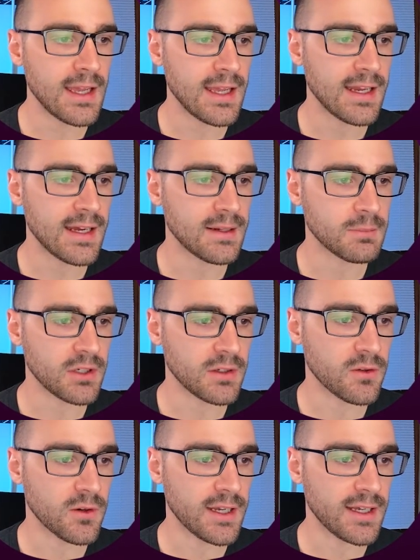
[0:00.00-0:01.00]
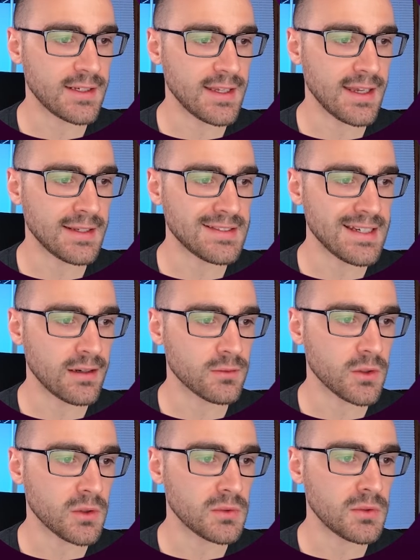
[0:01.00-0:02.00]
And I'm going to go ahead and
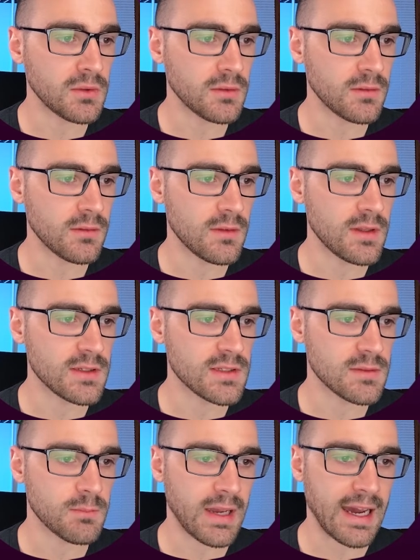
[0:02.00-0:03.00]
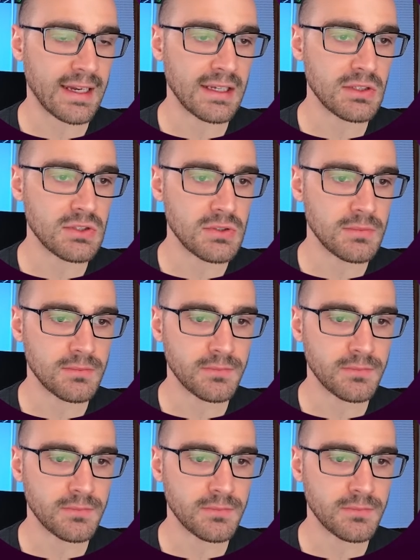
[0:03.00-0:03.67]
download this package.